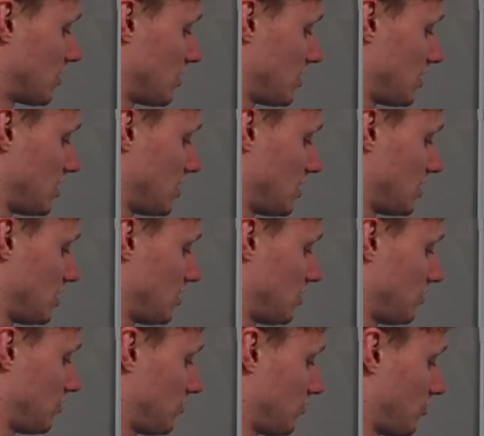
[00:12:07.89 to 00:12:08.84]

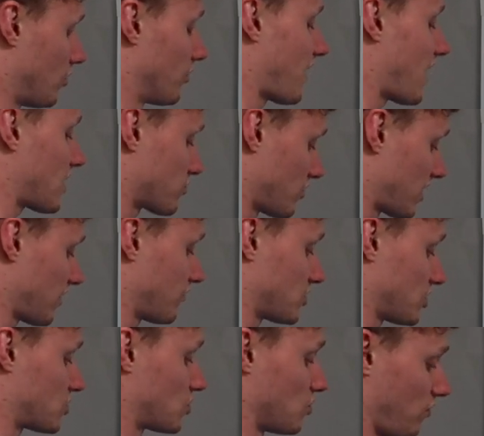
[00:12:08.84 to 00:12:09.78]
that's what
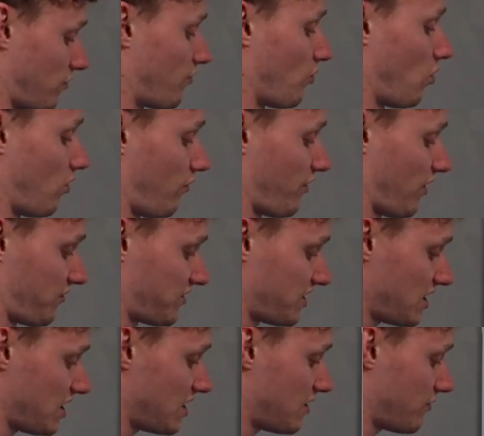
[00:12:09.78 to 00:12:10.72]
gives us
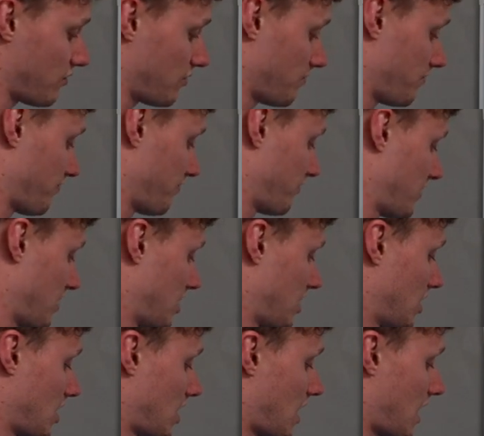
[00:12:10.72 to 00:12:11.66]
2,450 even.
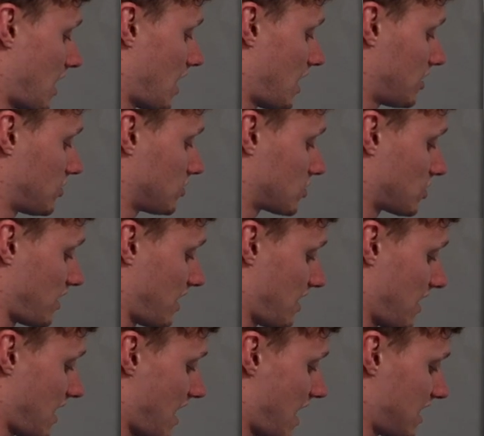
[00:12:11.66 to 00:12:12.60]
So
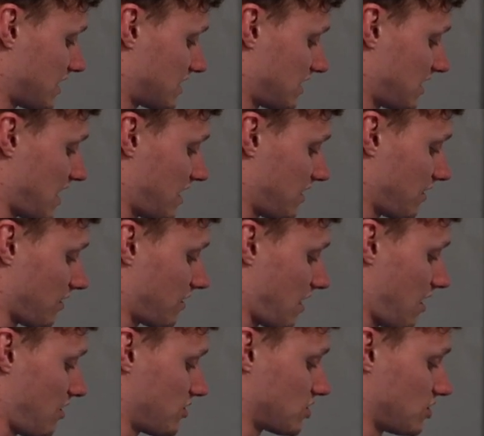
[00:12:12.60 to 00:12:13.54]
then add to that the
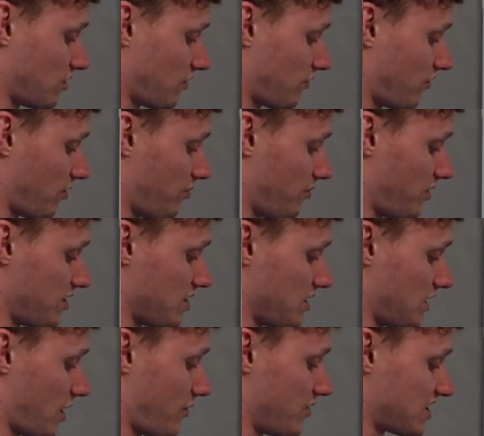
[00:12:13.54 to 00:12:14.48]
1,000 from
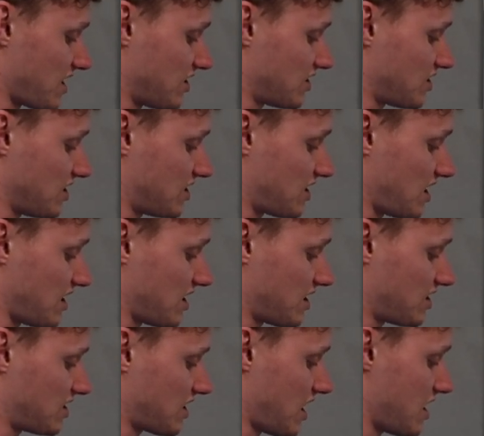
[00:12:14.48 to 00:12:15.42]
the low intensity steady
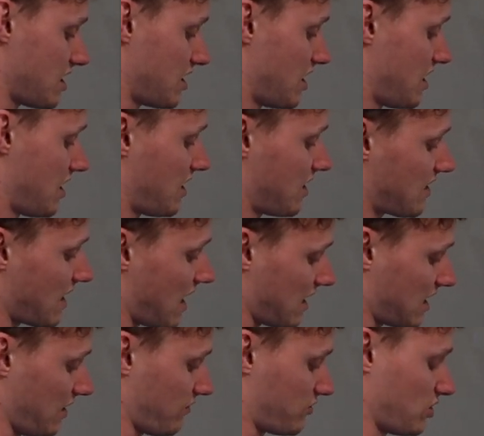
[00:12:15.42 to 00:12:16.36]
state,
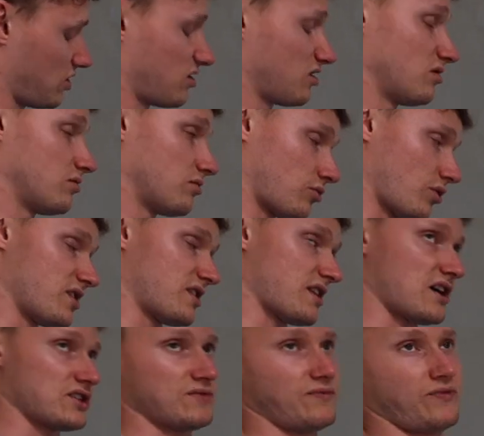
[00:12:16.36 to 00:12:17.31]
that gives us
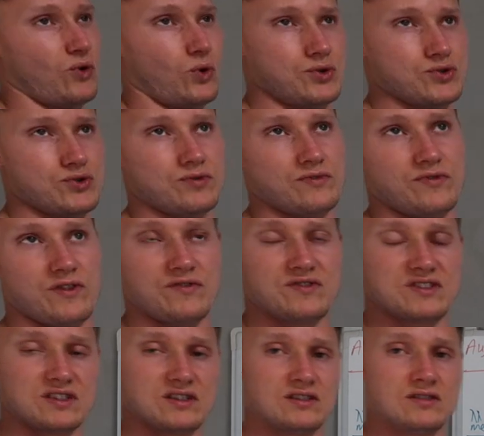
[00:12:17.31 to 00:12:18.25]

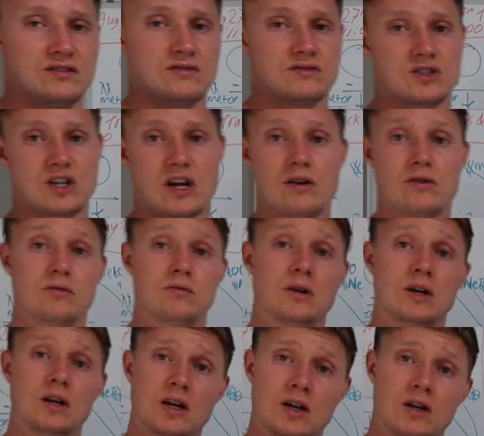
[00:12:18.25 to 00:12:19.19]
3,450. So